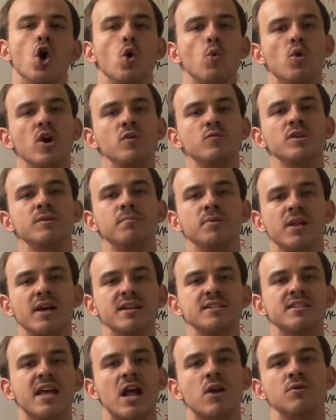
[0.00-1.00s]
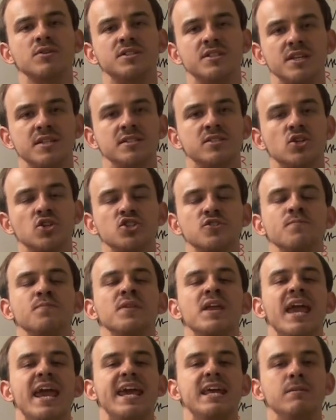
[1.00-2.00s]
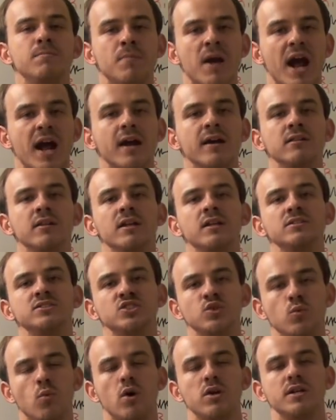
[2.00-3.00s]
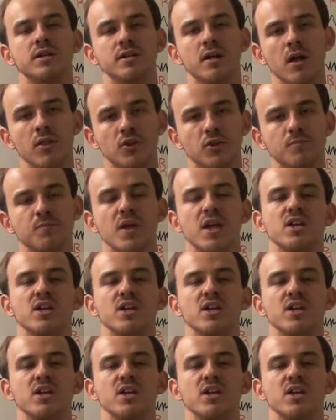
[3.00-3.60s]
when we place our resistors in parallel to one another.